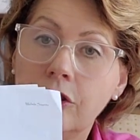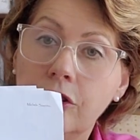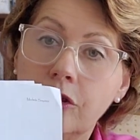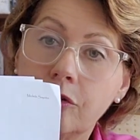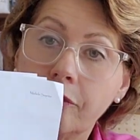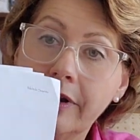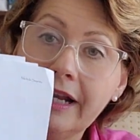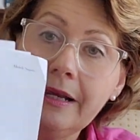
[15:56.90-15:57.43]

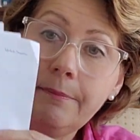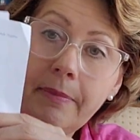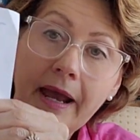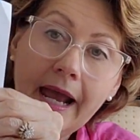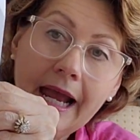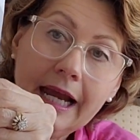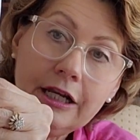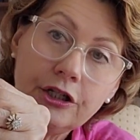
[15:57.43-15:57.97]
3
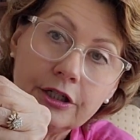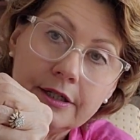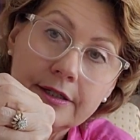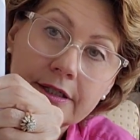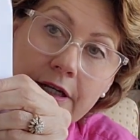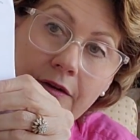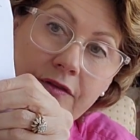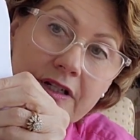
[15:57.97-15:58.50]
pages
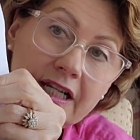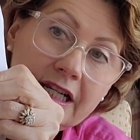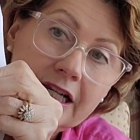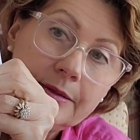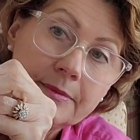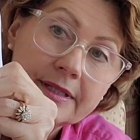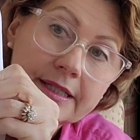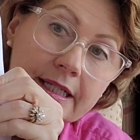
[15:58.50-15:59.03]
of
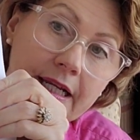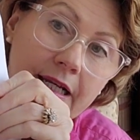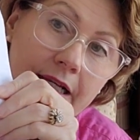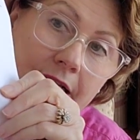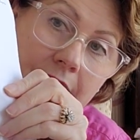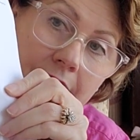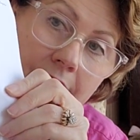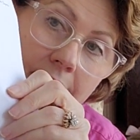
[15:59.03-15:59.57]
DMC